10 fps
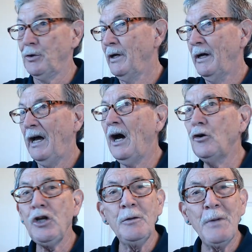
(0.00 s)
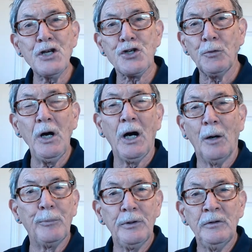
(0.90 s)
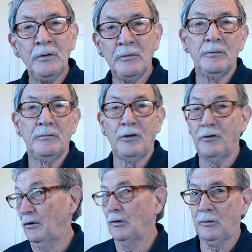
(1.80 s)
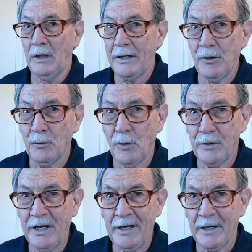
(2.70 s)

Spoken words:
How do you measure up? Does it look like you're okay?